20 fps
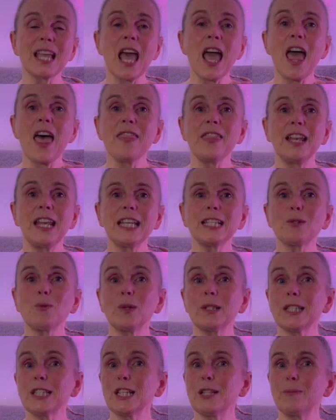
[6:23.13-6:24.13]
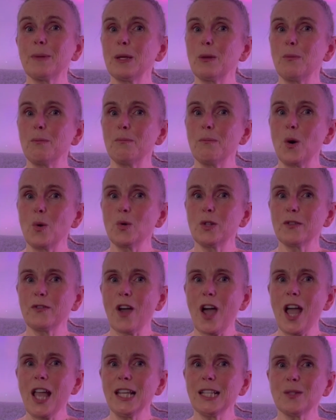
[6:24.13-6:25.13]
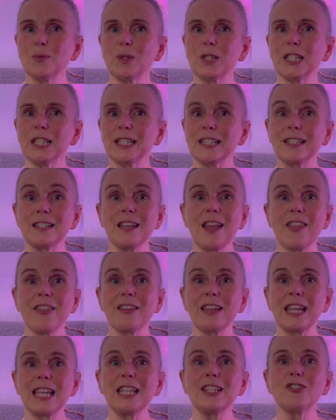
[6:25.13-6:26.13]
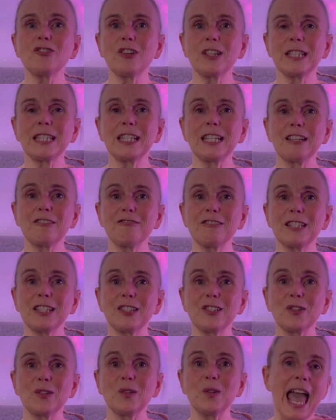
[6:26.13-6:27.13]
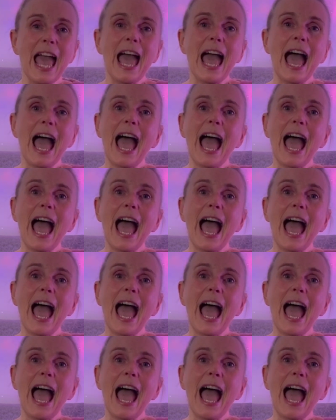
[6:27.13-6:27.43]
The next one's going to be on Moldavite, which is another interesting crystal.